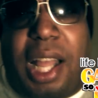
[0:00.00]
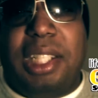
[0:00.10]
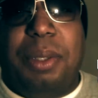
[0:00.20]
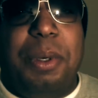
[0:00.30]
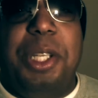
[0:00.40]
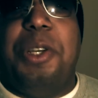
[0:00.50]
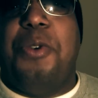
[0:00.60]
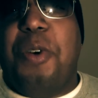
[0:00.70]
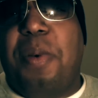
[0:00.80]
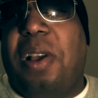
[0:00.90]

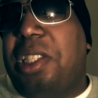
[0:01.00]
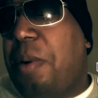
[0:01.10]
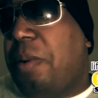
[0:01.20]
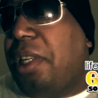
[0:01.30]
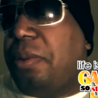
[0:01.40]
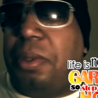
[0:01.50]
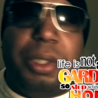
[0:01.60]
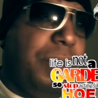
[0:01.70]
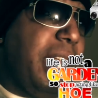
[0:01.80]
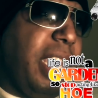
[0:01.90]
cornballs come with this? Well,
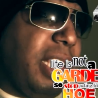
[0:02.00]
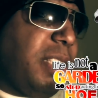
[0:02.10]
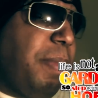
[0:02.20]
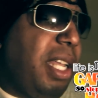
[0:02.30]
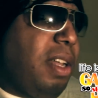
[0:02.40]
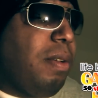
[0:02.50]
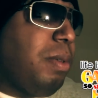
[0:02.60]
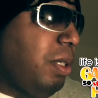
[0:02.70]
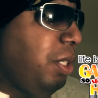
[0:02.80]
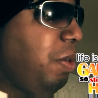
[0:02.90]
you can't spell.
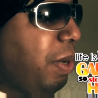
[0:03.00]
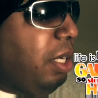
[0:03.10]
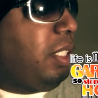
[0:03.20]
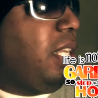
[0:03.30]
Well, you wear